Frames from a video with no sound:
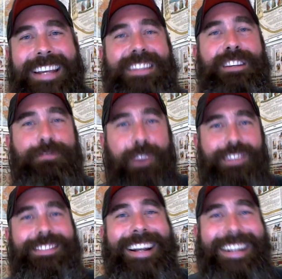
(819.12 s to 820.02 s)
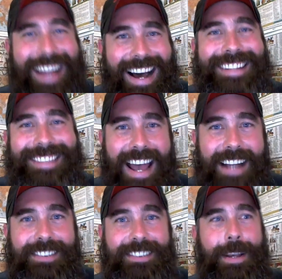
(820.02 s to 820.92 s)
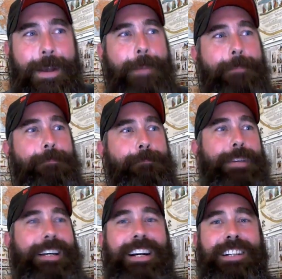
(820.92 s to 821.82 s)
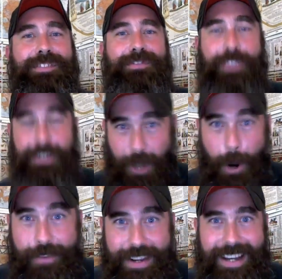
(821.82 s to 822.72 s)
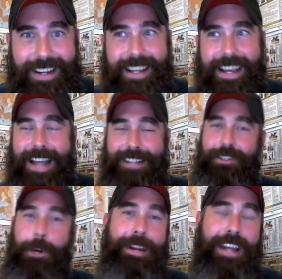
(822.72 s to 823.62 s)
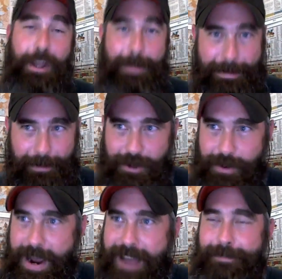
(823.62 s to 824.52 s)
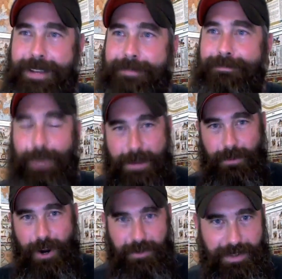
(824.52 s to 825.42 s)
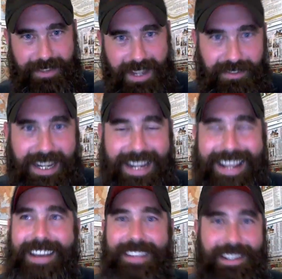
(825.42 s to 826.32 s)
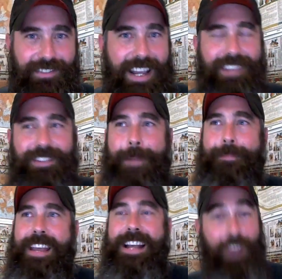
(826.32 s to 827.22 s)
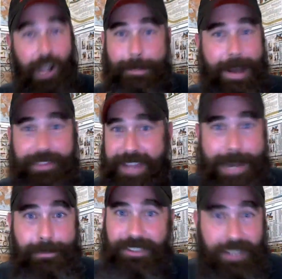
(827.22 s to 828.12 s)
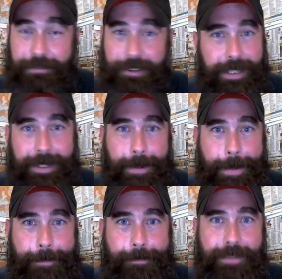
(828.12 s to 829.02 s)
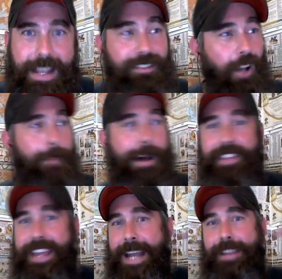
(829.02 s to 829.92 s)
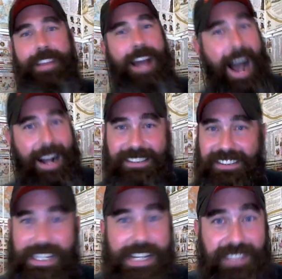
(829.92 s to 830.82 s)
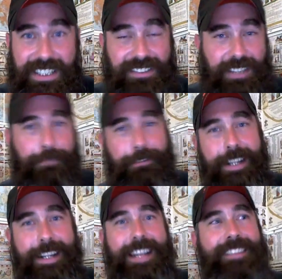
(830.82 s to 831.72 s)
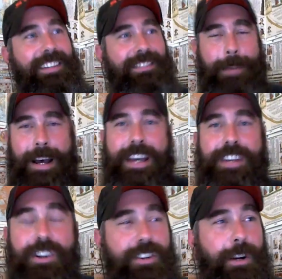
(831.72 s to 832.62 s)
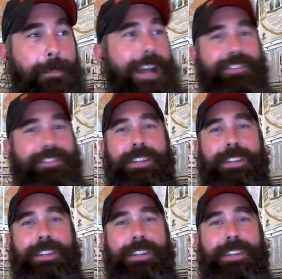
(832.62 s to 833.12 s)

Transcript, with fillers: this verse out of context because for Tovia and so many other people who have been brainwashed with Disney these days, it's all about the animal suffering. It's all about the the ox. Is, is he suffering? Is this about you're, you're basically